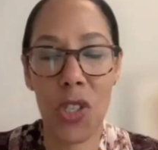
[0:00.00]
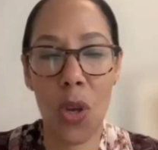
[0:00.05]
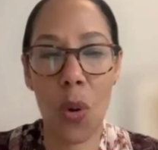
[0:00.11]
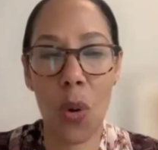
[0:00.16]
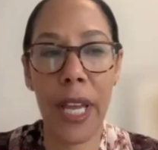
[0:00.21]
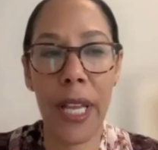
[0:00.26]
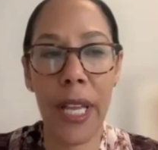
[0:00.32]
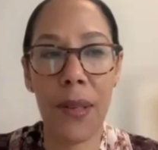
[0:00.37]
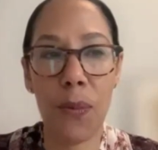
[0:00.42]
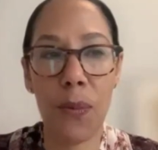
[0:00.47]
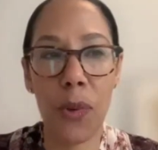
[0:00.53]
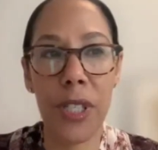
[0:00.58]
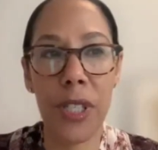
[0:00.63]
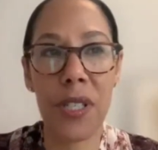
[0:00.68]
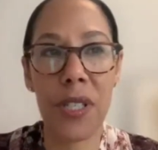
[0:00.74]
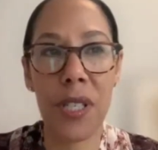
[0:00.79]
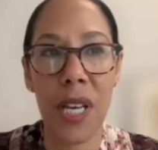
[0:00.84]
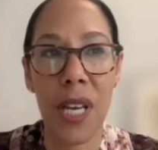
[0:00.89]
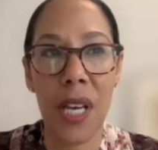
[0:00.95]
So it
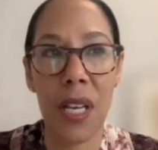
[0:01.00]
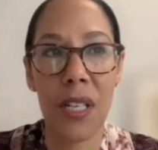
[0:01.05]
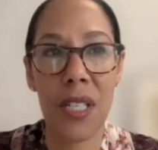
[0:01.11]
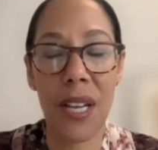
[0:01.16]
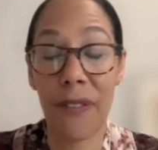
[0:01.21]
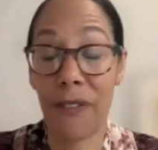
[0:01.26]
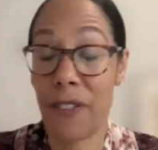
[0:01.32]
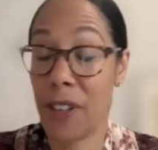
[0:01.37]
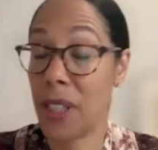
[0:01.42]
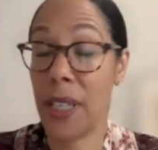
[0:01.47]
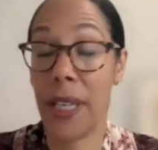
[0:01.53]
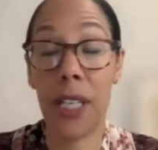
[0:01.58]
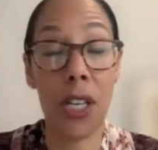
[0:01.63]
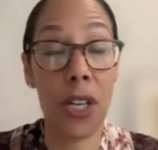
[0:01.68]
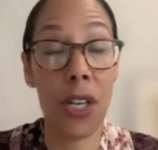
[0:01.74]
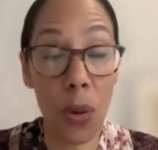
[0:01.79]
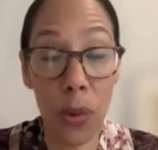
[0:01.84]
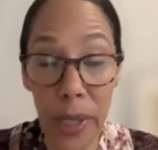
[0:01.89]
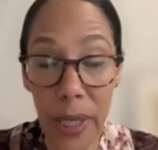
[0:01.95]
was definitely
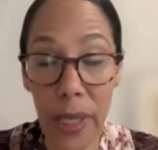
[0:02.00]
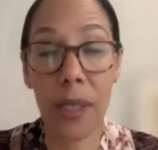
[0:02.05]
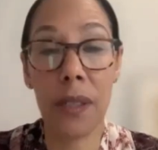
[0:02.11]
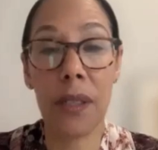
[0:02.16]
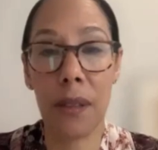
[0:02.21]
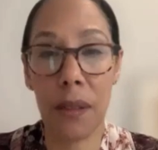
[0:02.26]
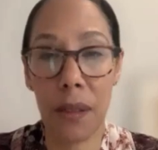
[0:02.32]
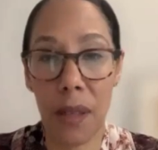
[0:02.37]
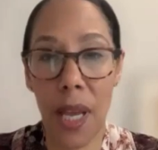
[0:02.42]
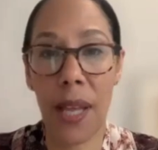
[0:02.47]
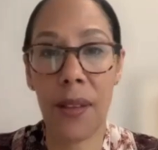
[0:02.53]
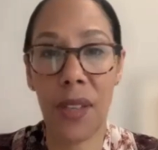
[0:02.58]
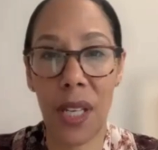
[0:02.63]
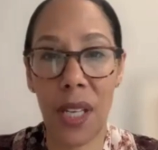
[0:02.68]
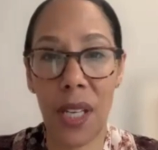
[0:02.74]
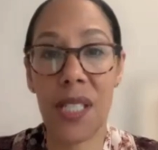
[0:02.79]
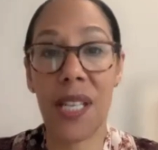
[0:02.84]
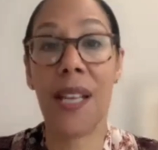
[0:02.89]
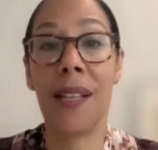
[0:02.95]
noted, and
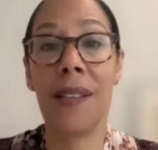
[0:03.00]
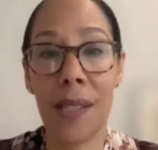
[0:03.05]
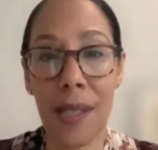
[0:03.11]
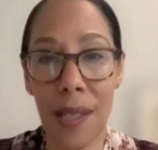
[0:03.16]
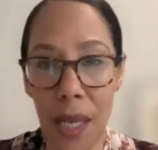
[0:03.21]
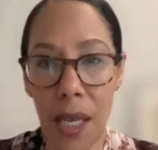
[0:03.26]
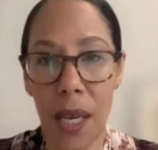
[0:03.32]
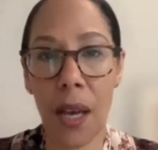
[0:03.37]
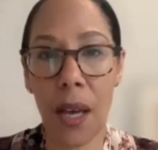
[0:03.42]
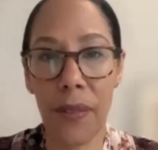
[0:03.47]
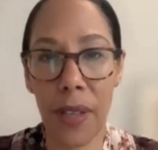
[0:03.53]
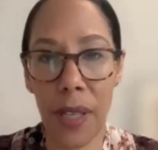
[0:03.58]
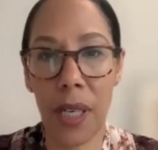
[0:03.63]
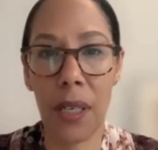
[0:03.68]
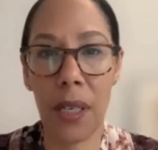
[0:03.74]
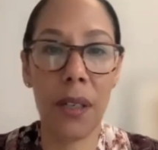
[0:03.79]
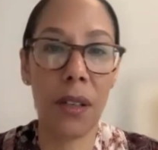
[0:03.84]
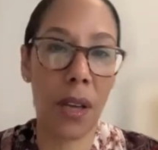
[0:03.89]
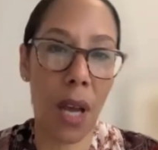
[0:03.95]
the intensity of it,
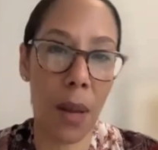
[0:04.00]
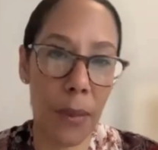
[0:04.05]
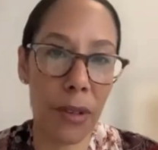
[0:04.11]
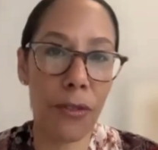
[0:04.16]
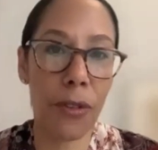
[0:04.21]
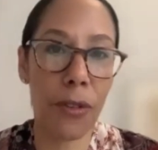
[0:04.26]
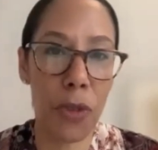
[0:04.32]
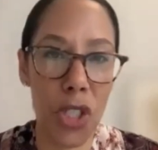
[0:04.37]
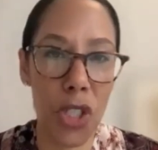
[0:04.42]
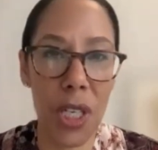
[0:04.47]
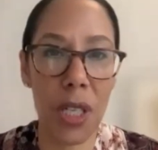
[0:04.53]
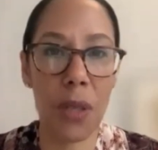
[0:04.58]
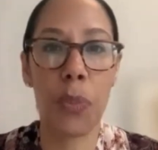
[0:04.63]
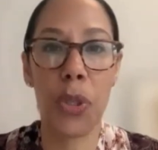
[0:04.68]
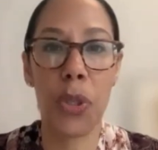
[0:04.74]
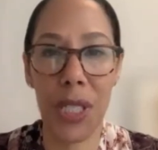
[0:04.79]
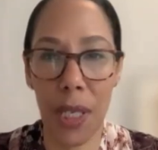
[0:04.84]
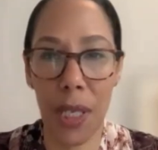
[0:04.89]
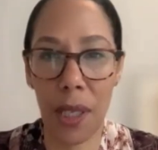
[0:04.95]
and coming from Xi in
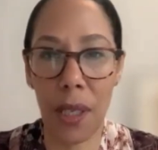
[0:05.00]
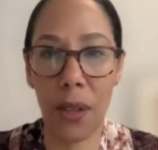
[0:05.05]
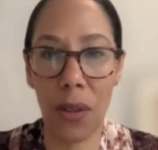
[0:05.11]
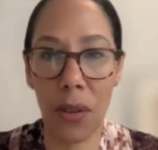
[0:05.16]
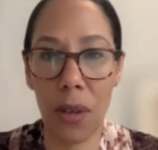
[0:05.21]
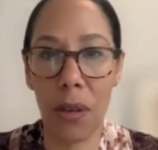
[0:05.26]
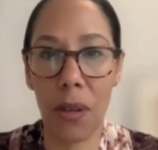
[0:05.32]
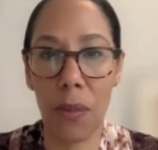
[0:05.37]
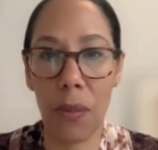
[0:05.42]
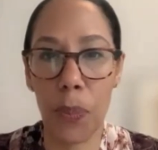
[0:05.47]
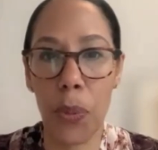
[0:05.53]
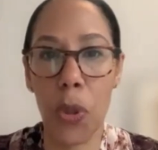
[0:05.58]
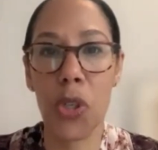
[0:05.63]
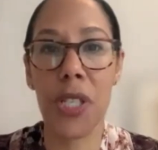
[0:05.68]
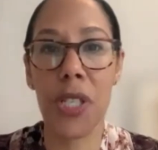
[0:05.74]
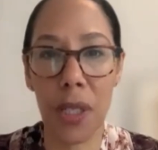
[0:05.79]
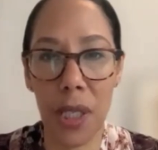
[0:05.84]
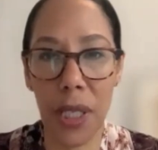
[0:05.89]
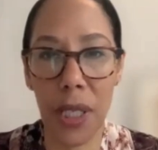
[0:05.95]
particular,
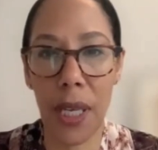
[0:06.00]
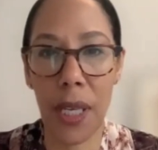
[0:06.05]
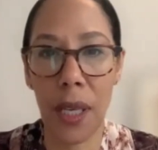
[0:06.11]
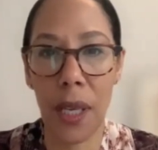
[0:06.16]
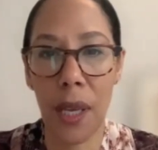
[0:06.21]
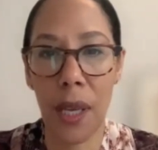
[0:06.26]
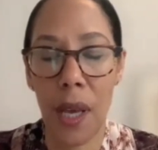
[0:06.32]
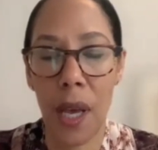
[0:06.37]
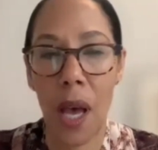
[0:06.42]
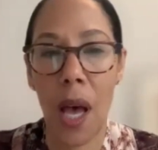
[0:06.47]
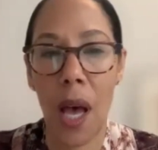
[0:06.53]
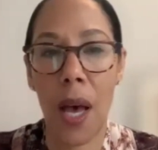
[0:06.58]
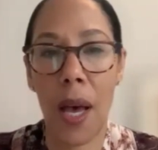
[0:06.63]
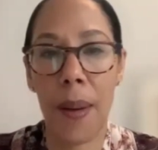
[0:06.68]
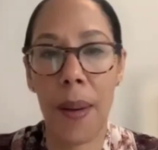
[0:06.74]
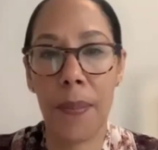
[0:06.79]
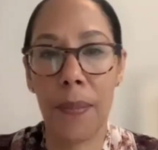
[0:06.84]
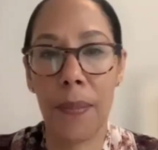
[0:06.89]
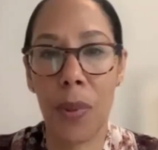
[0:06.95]
personally.
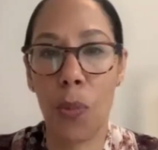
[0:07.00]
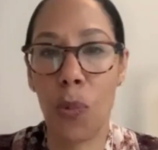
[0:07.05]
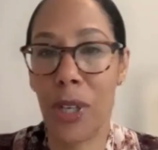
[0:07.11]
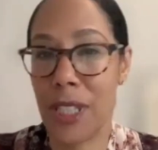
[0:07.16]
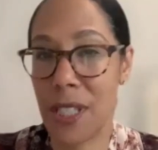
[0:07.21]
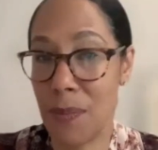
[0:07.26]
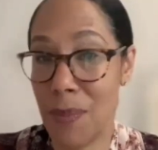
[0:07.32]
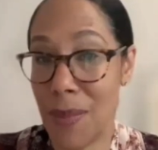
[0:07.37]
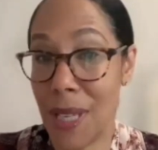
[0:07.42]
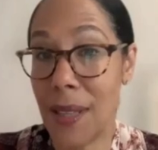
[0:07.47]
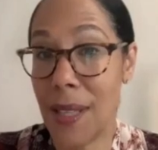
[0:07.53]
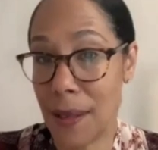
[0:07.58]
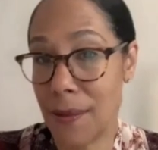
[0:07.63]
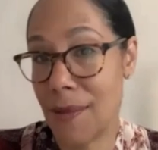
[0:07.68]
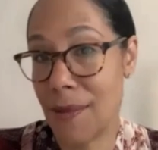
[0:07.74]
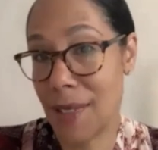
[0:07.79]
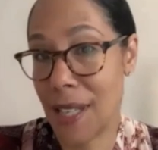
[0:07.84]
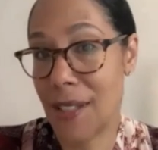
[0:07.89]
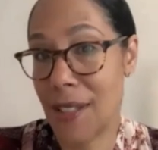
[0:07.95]
But what to me
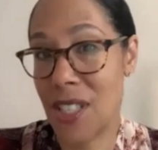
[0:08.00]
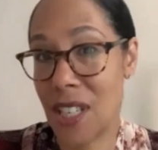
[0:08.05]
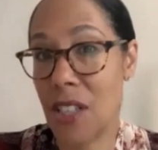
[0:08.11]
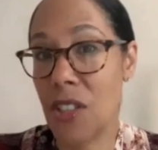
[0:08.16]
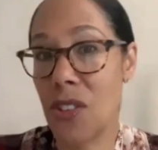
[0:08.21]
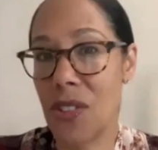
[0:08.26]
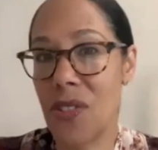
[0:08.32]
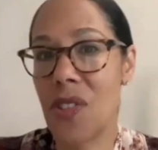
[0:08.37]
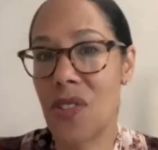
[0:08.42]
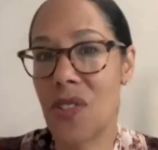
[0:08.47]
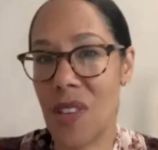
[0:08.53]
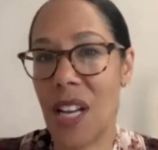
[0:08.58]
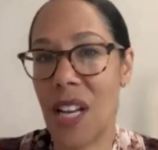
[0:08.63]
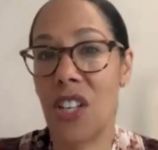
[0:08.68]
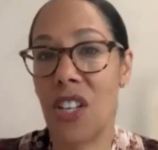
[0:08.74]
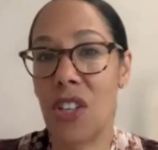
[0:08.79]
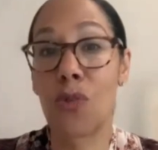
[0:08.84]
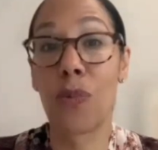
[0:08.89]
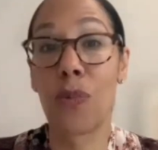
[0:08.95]
that signals is that
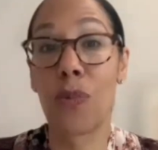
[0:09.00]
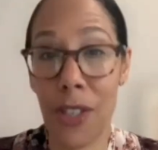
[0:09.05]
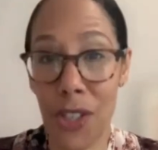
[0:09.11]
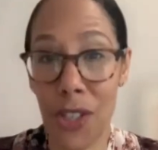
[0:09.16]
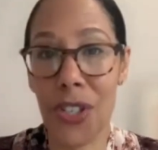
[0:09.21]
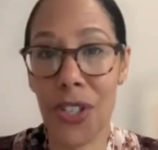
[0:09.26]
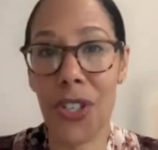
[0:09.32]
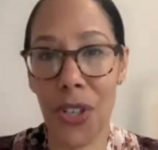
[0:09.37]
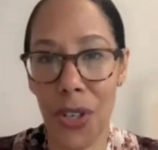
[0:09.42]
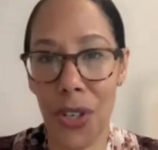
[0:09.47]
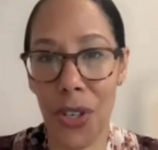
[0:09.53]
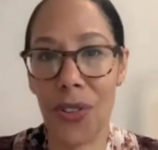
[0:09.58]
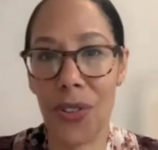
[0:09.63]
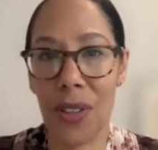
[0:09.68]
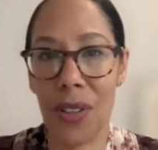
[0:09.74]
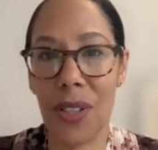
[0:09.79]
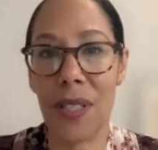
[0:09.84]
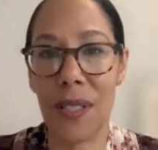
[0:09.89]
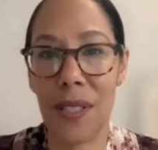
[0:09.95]
it is registered
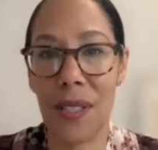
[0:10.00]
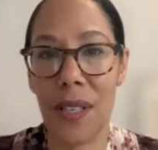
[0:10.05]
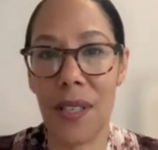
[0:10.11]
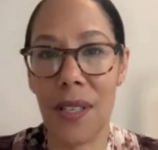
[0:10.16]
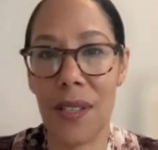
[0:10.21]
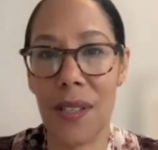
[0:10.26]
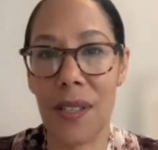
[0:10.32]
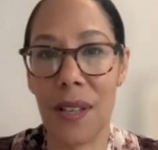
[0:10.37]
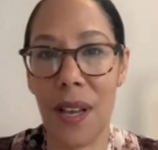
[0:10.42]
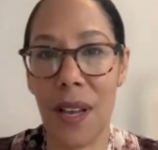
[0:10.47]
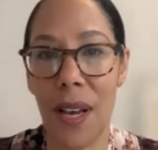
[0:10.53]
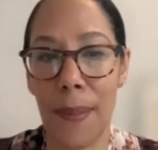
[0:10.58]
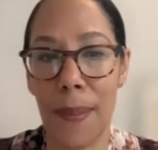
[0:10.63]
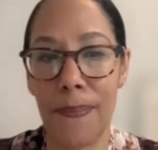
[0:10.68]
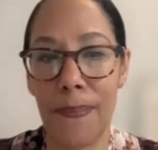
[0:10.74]
that this is,